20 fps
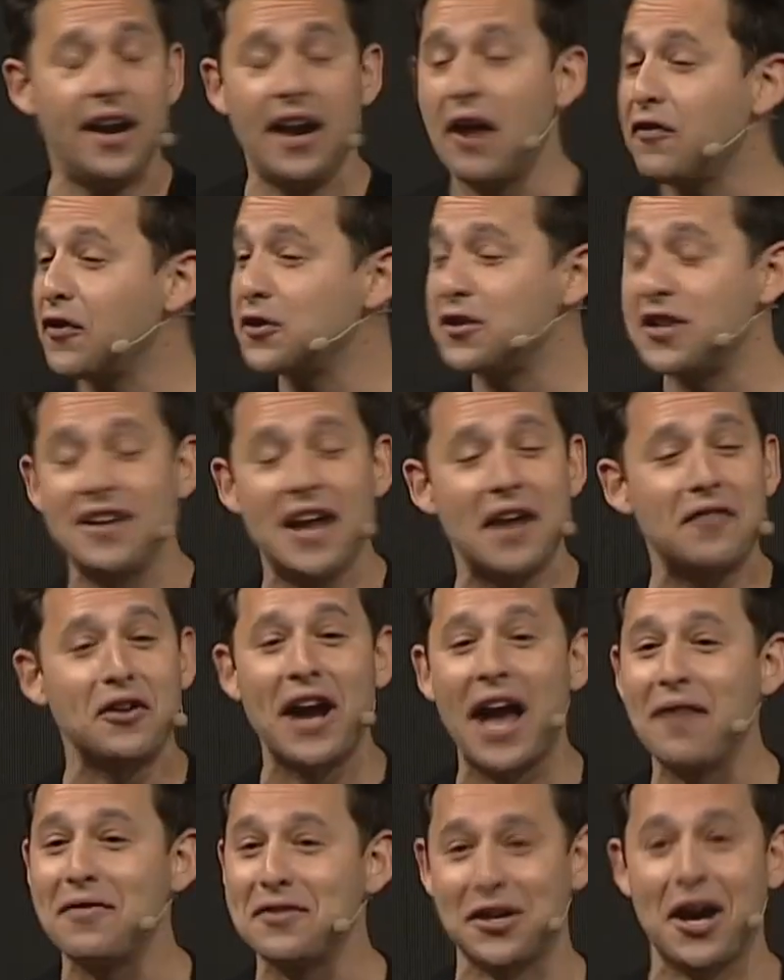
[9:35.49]
effort to never
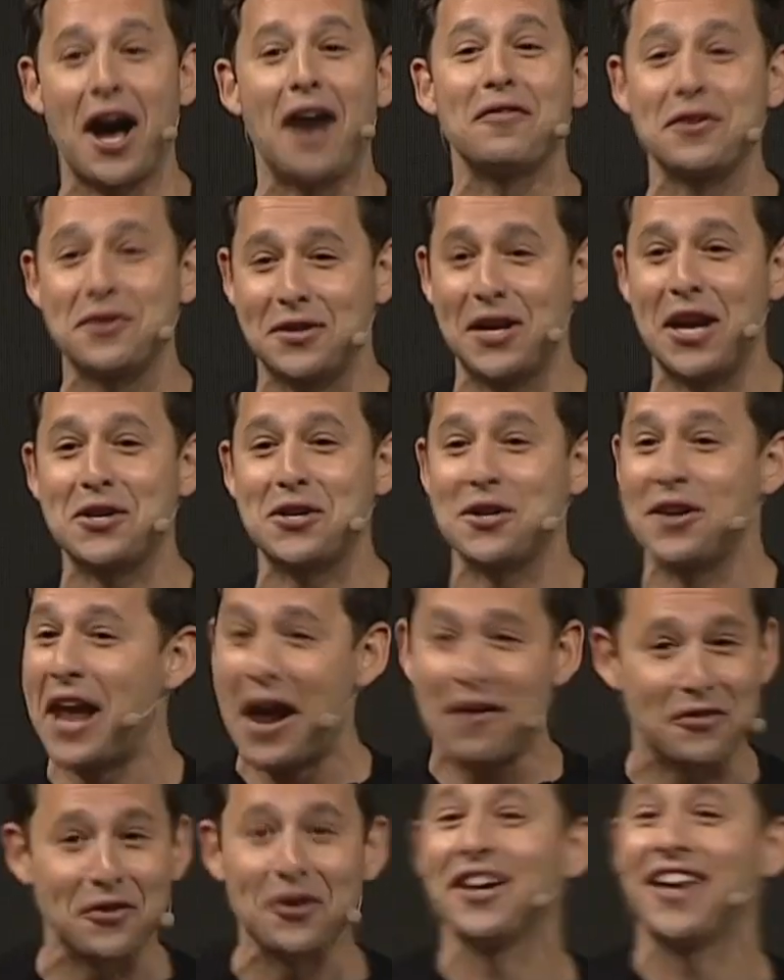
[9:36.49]
have this conversation
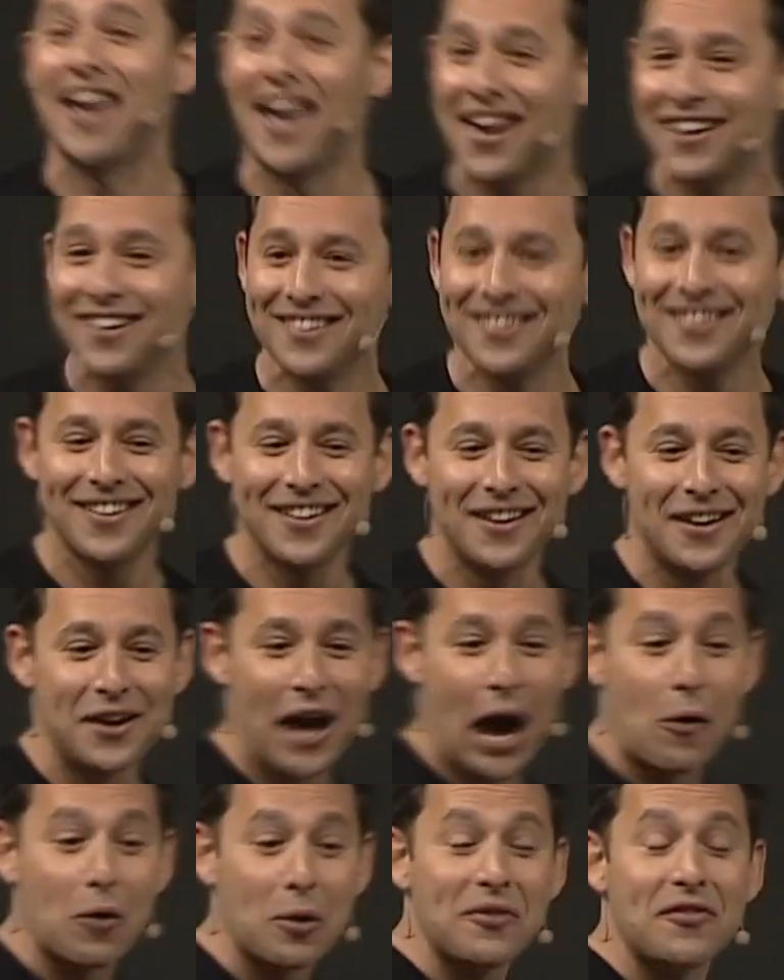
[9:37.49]
ever again,
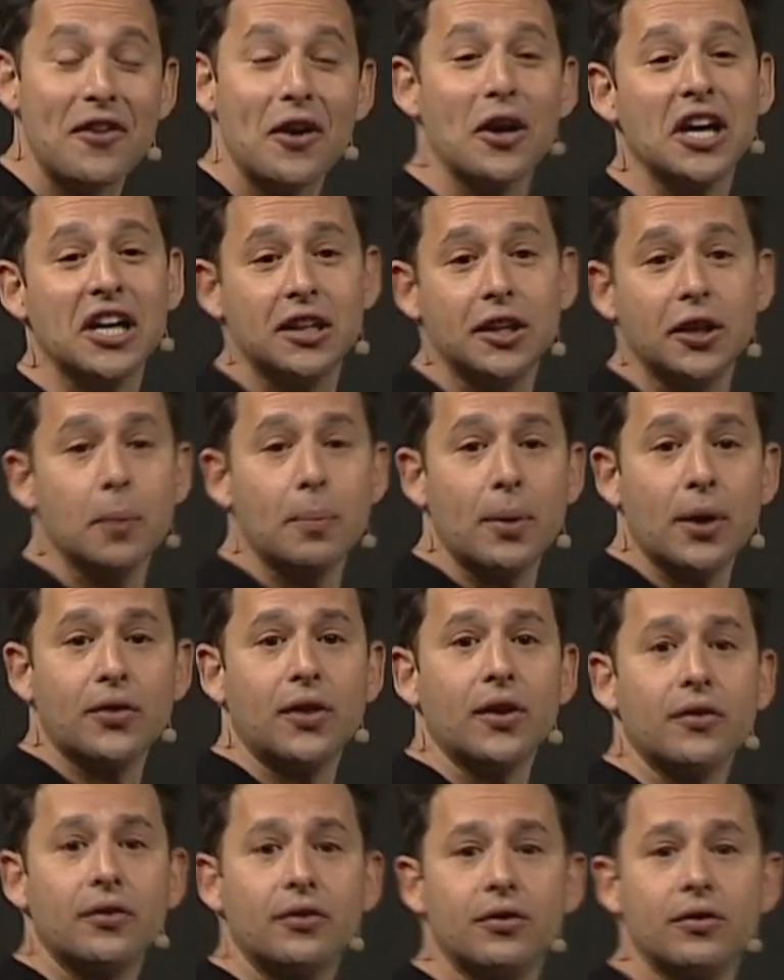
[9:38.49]
I want to be very clear about
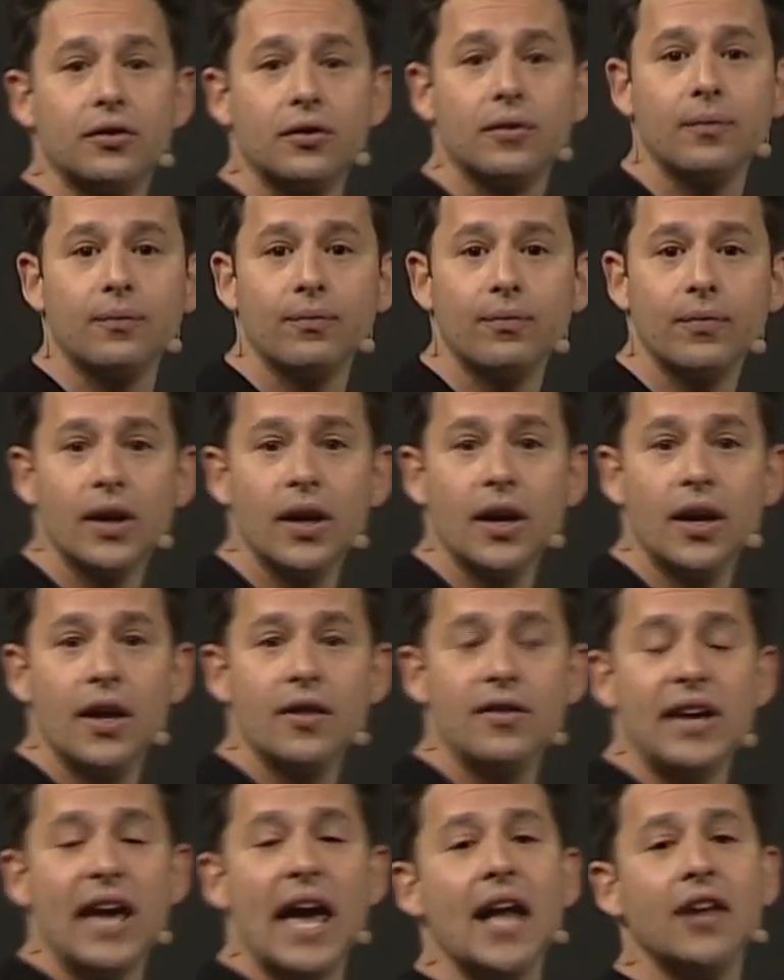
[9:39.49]
this.
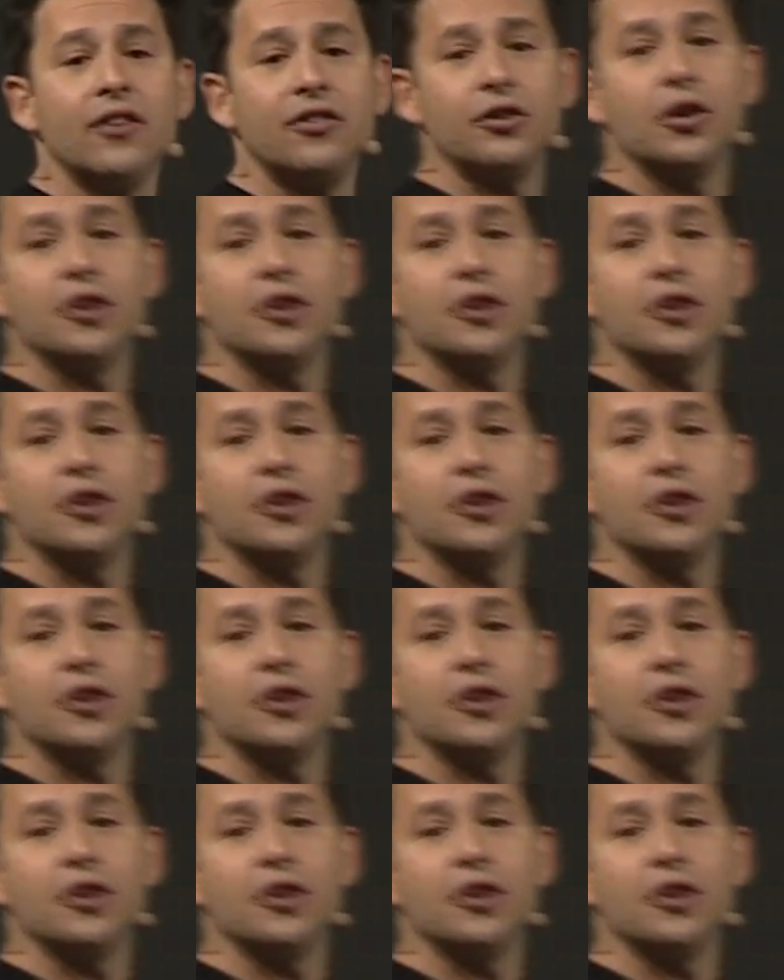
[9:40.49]
The answer